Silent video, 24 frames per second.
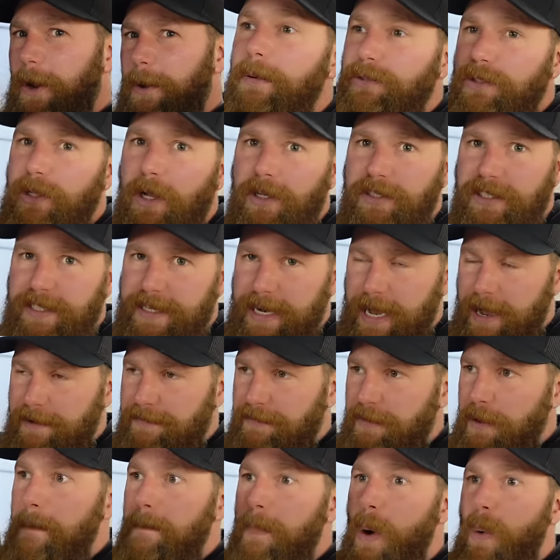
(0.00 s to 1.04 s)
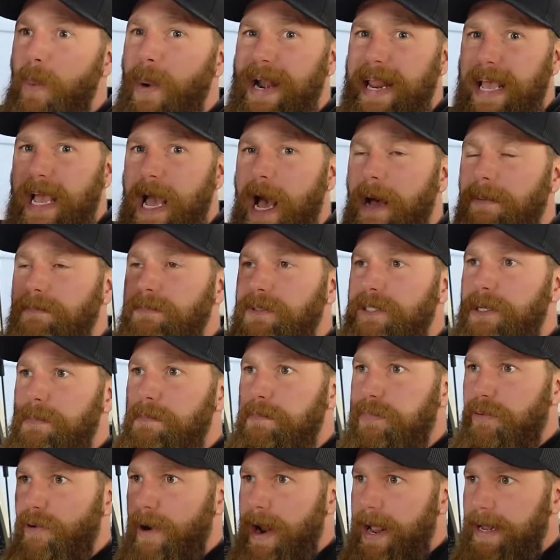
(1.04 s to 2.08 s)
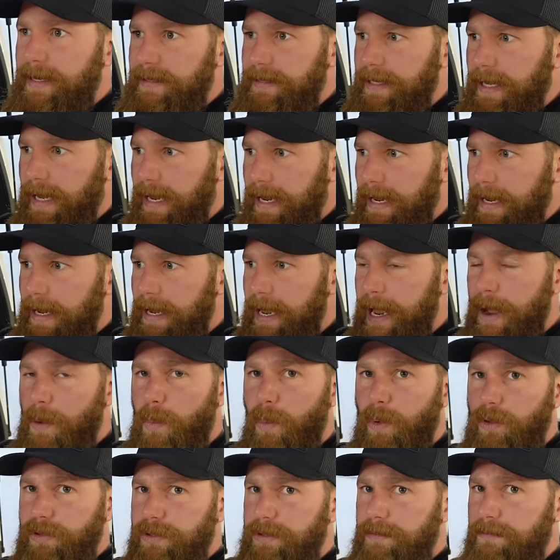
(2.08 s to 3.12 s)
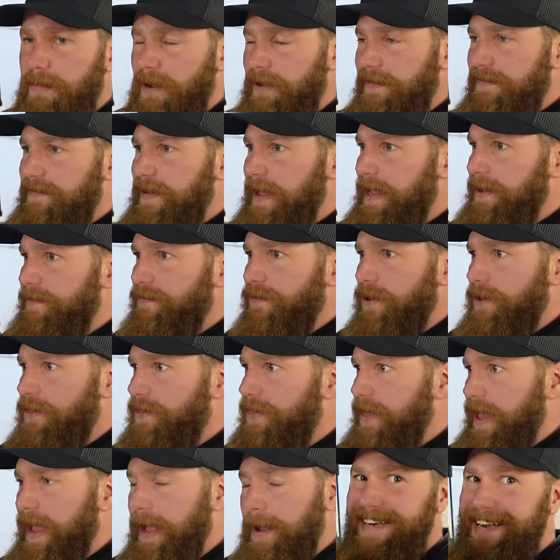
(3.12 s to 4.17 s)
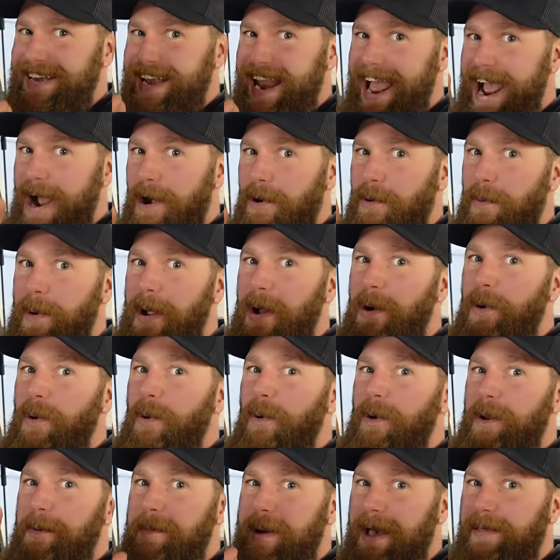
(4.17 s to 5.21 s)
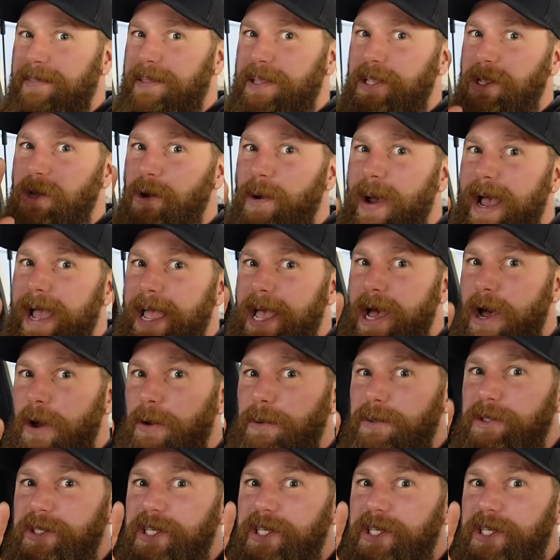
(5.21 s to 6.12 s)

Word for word: It was nice enough, but when it come to branding, it wasn't my favorite thing. Now we're all about the UAO.